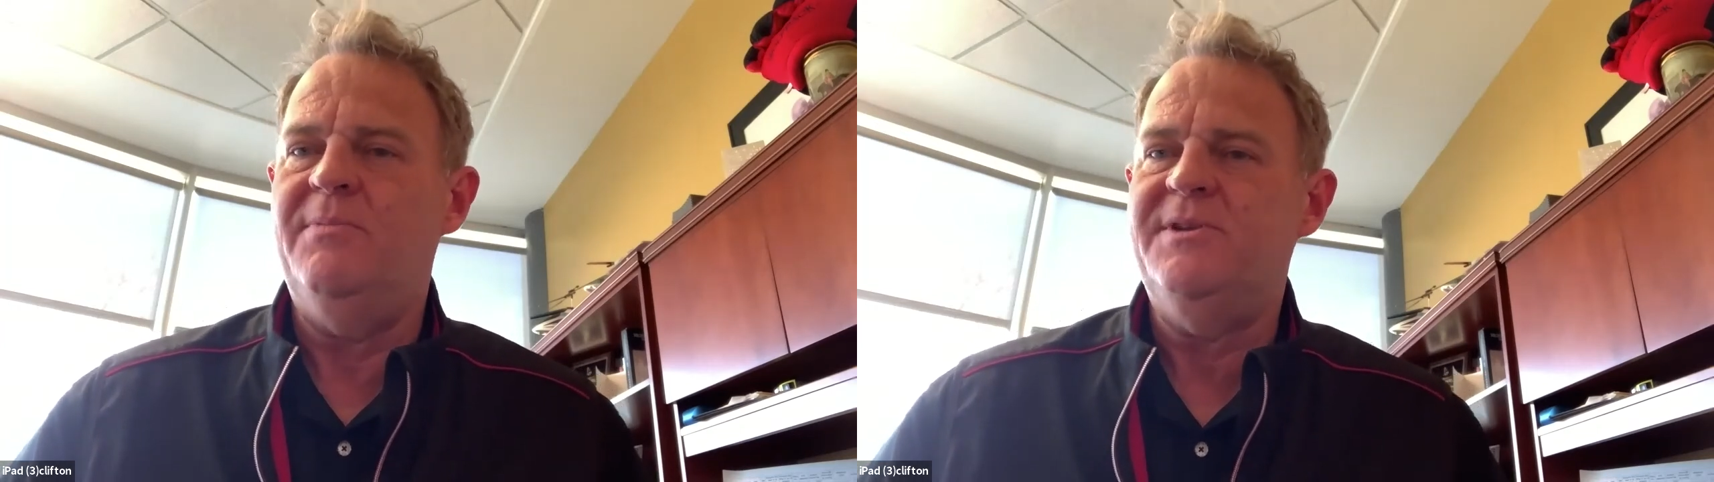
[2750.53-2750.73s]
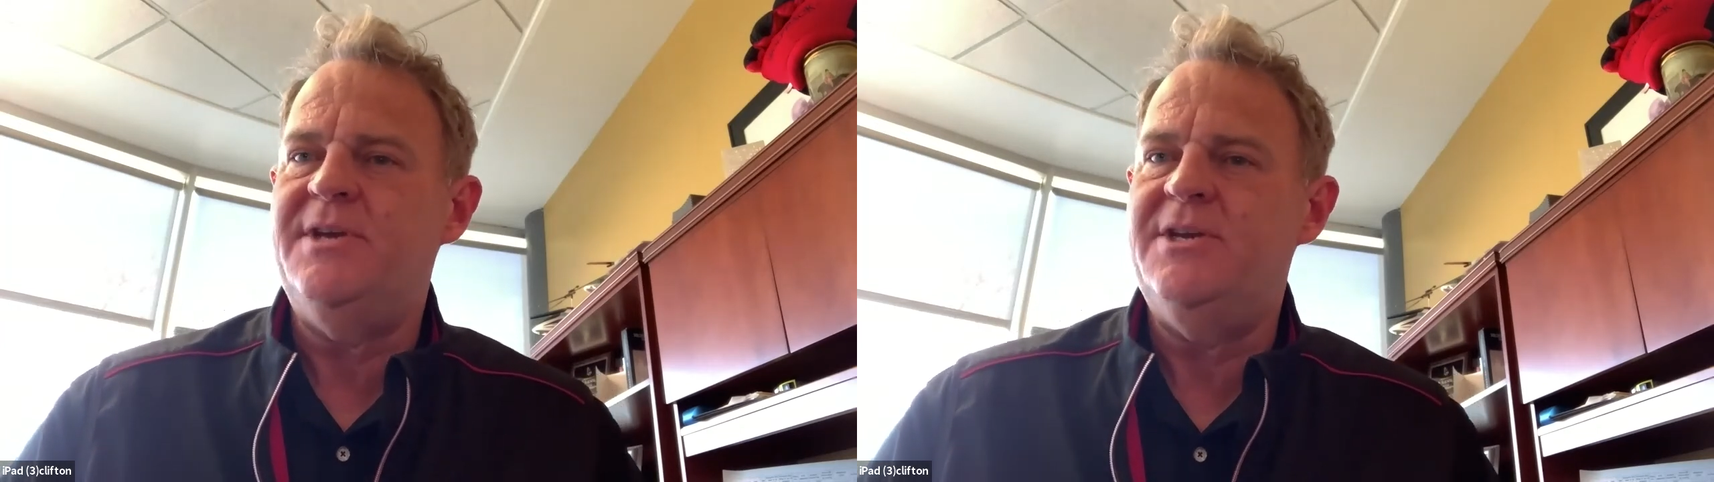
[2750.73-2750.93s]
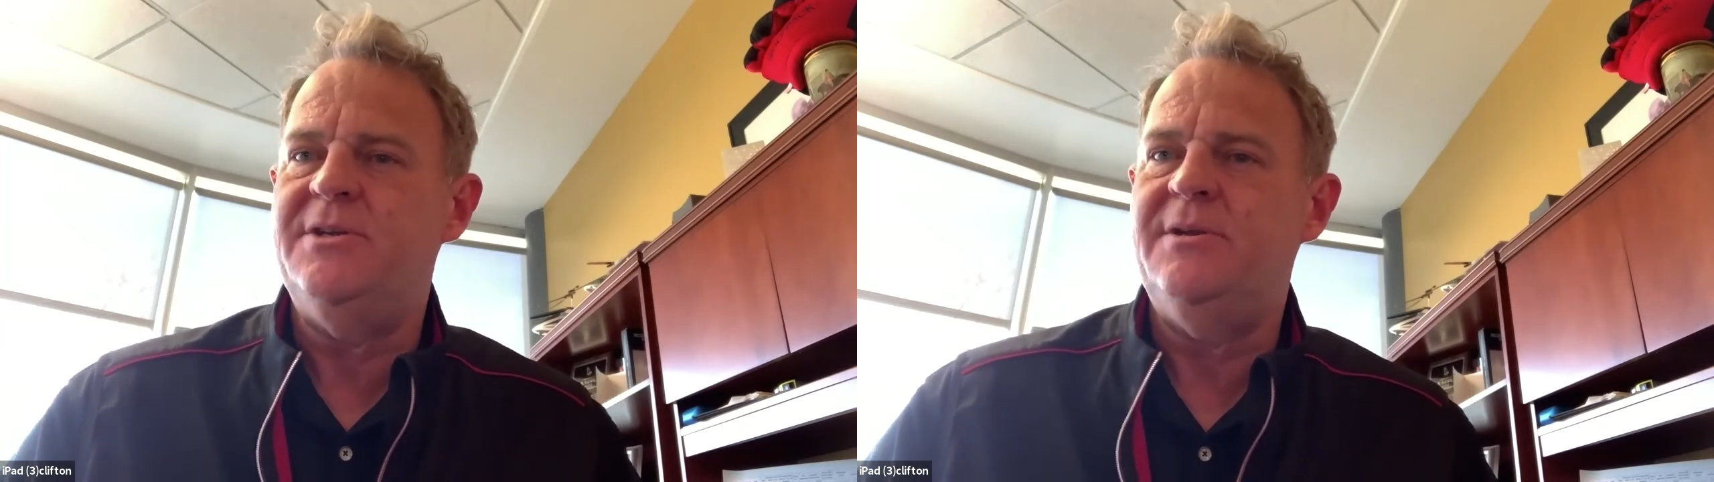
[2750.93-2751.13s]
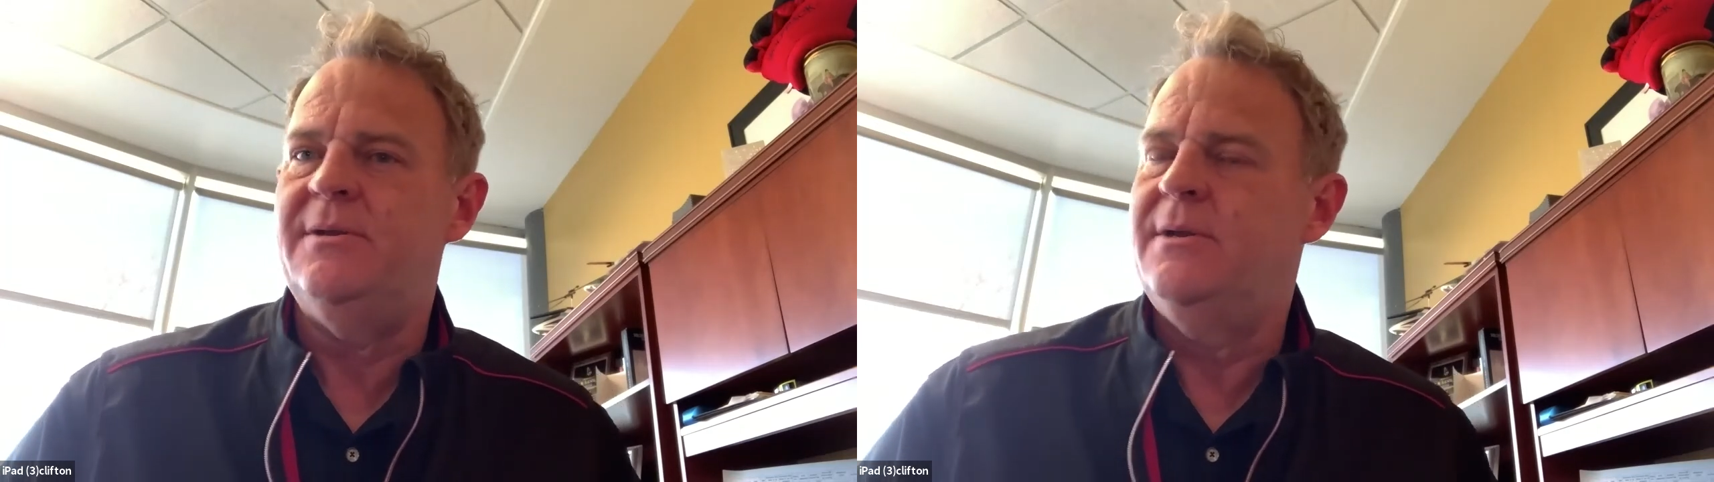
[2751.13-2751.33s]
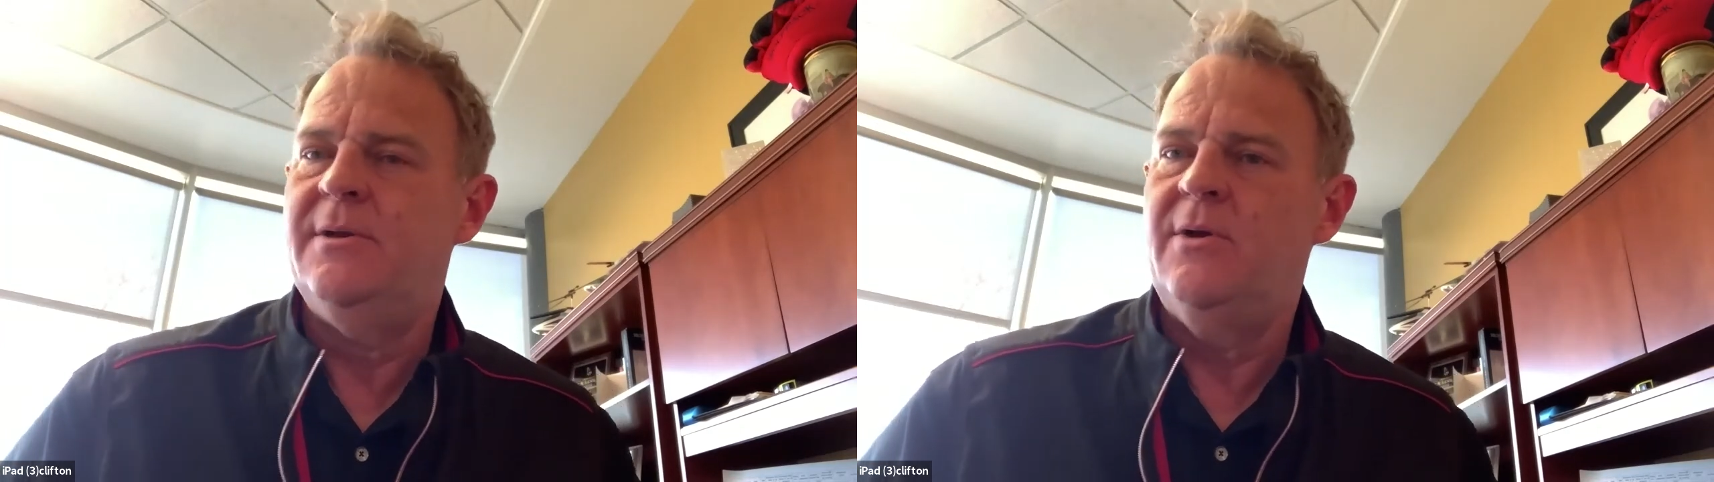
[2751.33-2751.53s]
decision
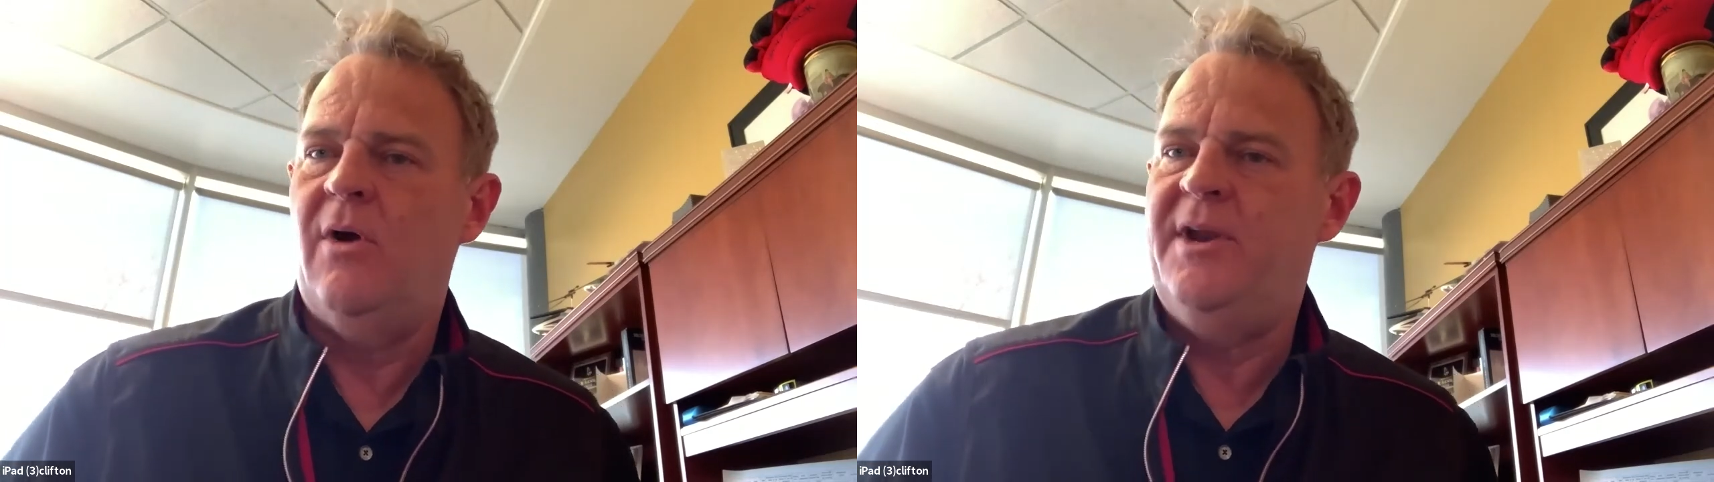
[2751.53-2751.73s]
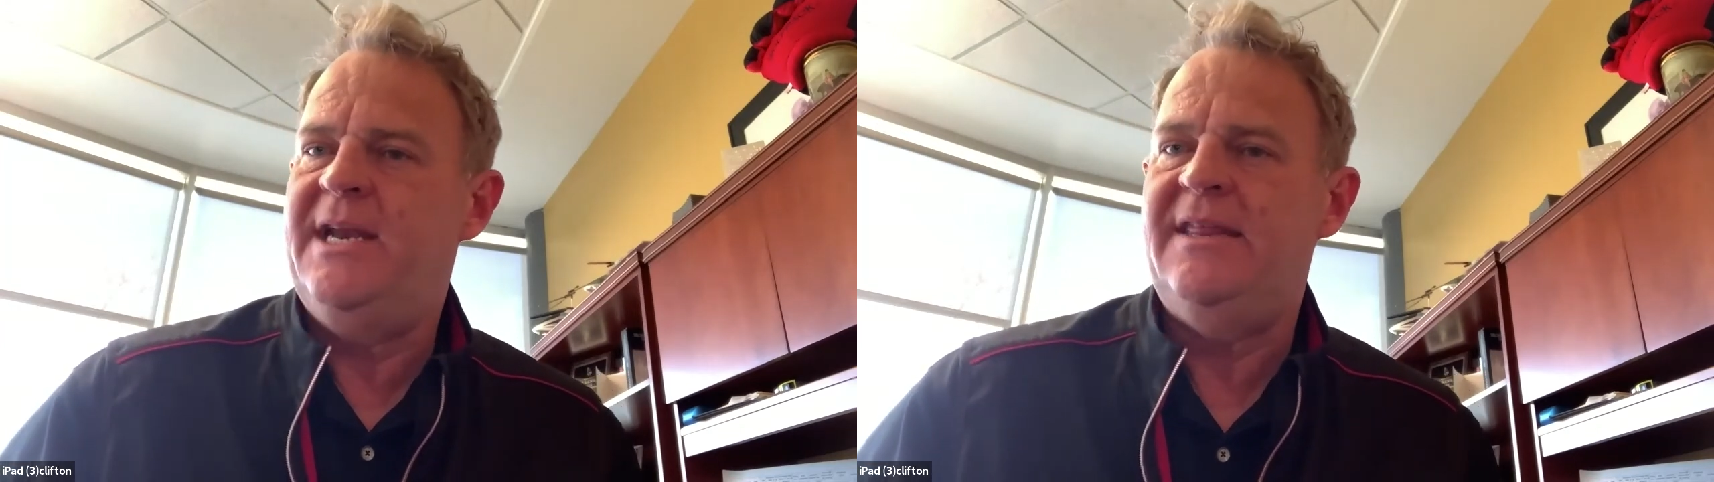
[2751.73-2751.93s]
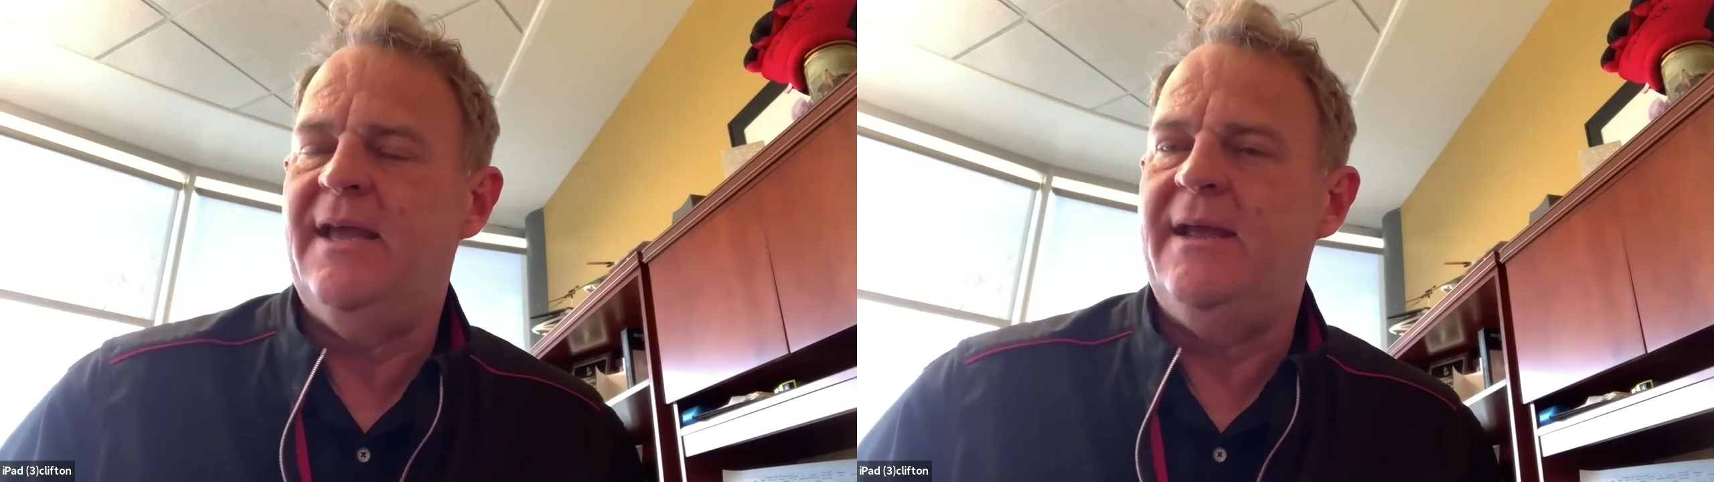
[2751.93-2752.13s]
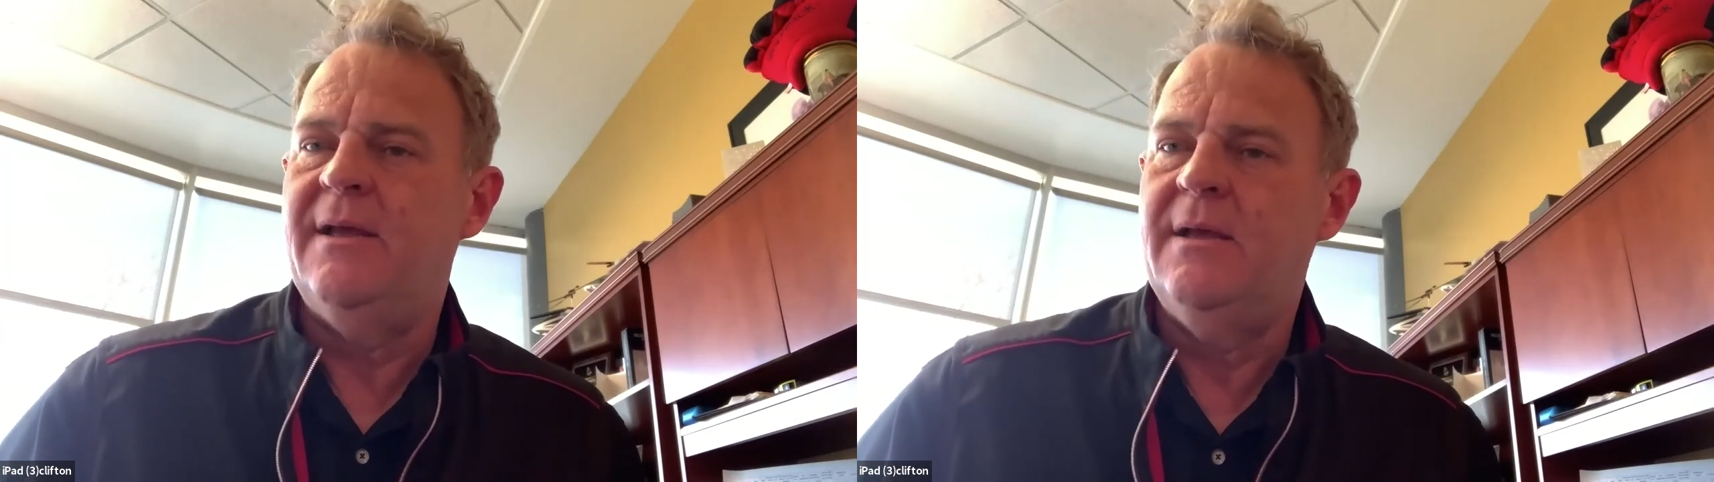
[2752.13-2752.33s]
on anything?